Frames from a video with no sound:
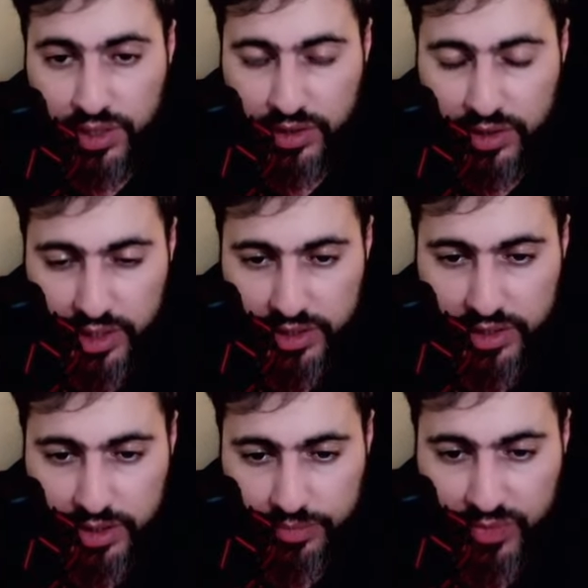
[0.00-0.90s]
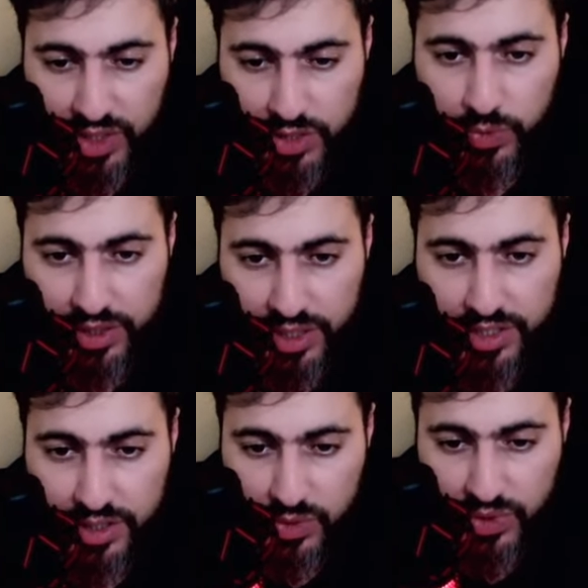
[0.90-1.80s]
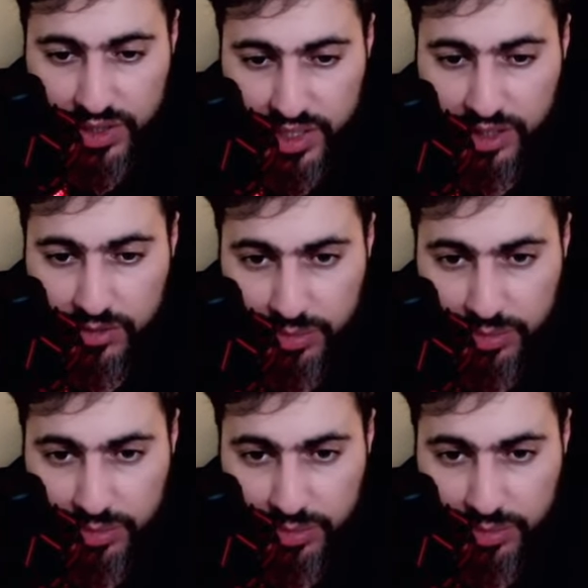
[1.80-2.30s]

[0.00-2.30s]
the entire team. That's what the haters would say.